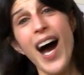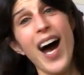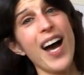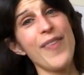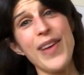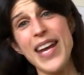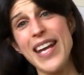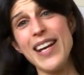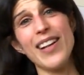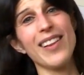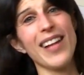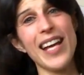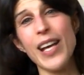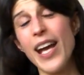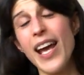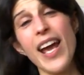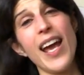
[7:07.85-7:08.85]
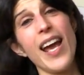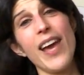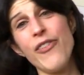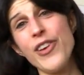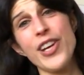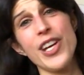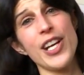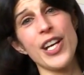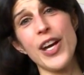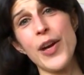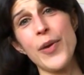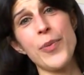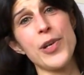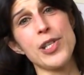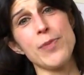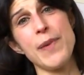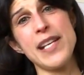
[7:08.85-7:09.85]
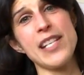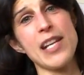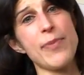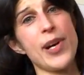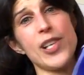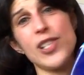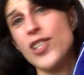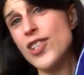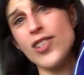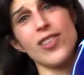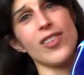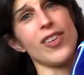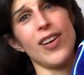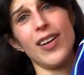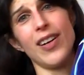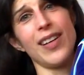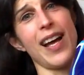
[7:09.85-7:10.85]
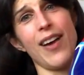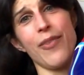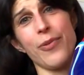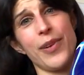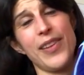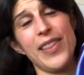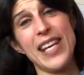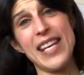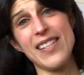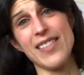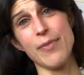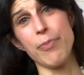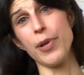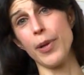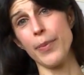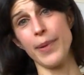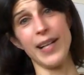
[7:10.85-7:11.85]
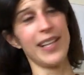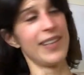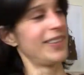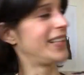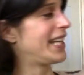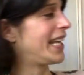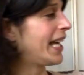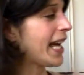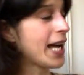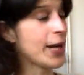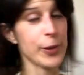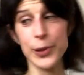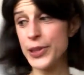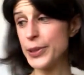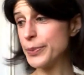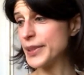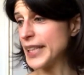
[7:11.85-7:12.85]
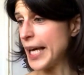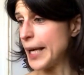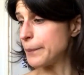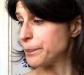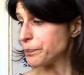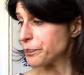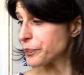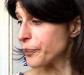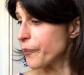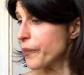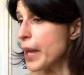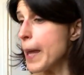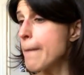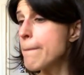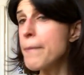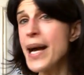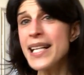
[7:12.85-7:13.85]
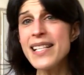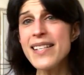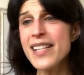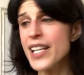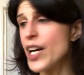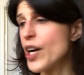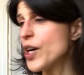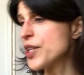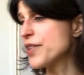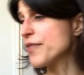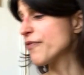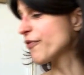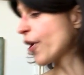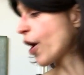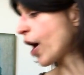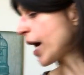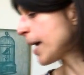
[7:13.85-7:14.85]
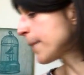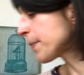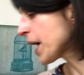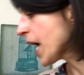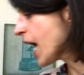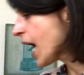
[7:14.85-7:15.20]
I mean, like, if you're gonna go and watch PJ Masks, you just gotta have one of these and pop your little in it. How awesome is that? Back to the garden vibe.